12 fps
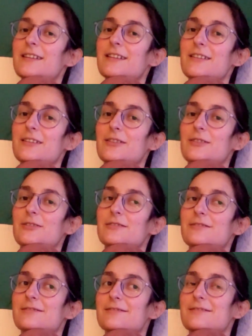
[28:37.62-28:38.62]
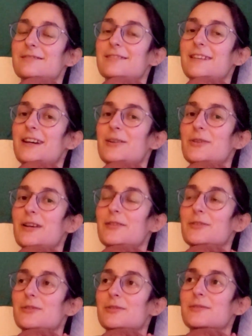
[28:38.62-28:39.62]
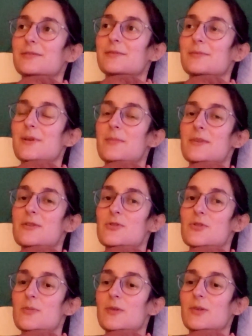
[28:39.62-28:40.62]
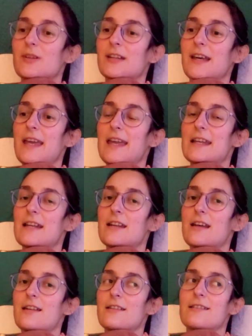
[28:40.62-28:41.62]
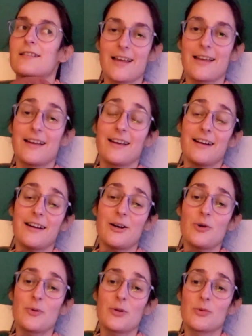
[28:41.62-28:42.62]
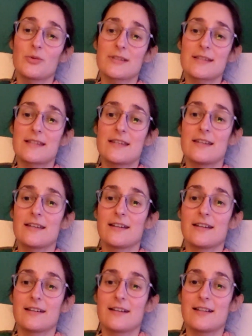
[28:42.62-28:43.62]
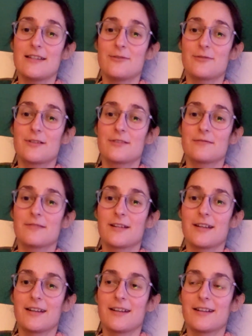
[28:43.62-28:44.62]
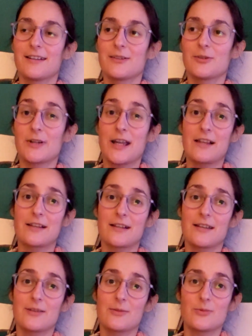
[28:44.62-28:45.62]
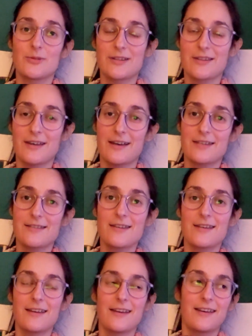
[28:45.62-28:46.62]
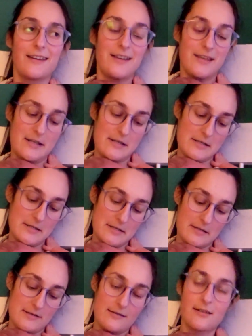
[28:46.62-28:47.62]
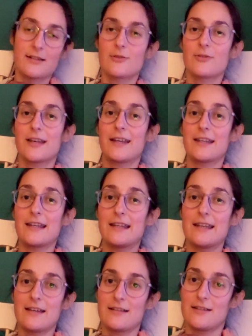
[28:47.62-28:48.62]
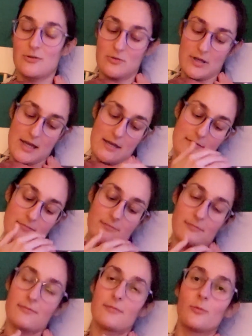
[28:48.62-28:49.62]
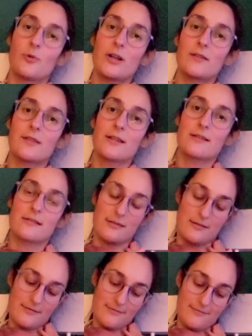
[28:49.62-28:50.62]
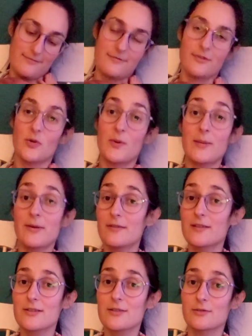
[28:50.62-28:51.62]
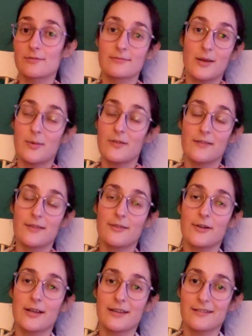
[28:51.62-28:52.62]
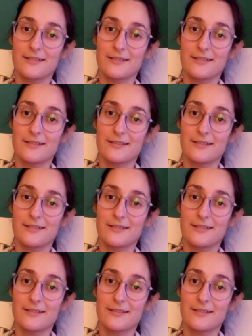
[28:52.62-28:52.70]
you have to be miserable and hate it, and I hope you will see a different reality with that, and you know that in the end you'll get one of these, or maybe even two, maybe even three.